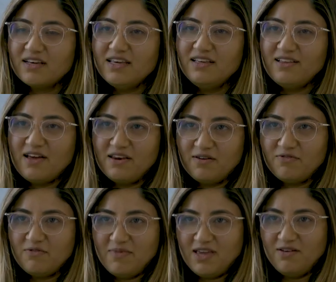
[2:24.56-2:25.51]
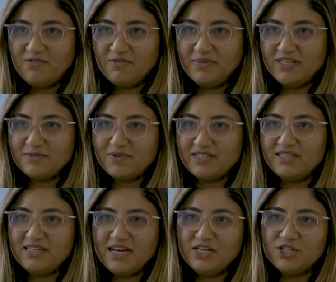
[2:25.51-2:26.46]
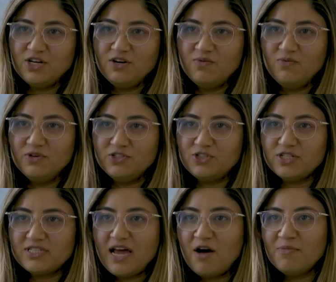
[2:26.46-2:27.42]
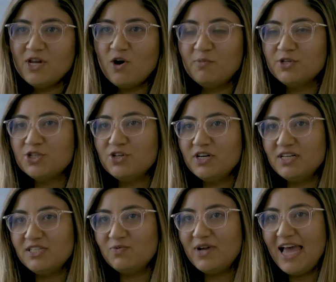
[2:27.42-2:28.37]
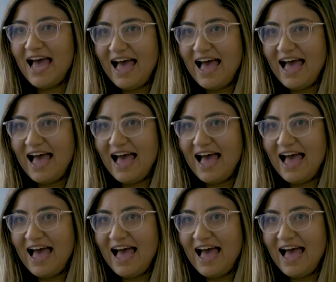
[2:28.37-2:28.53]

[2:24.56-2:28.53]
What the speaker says: The key learning for me from this presentation was just how many opportunities we